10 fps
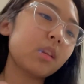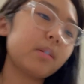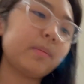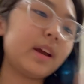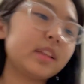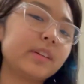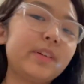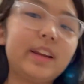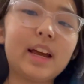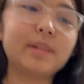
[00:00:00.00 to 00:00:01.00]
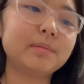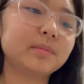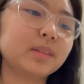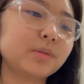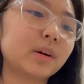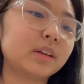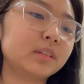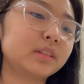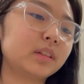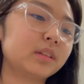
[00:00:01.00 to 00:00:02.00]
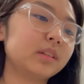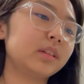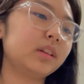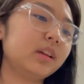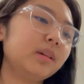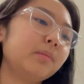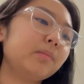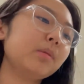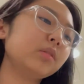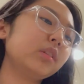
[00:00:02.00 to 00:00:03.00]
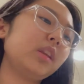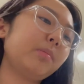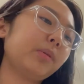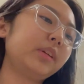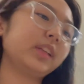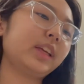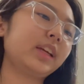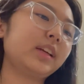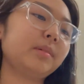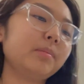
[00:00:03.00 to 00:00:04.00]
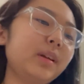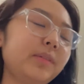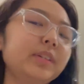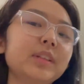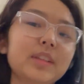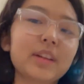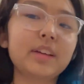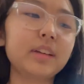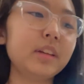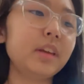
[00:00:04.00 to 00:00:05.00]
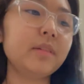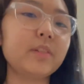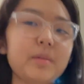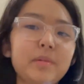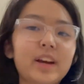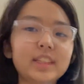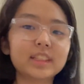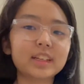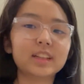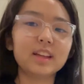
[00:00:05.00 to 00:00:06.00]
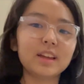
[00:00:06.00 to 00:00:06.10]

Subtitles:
But as of right now, the water is just mostly boiling, but it will start vaporizing.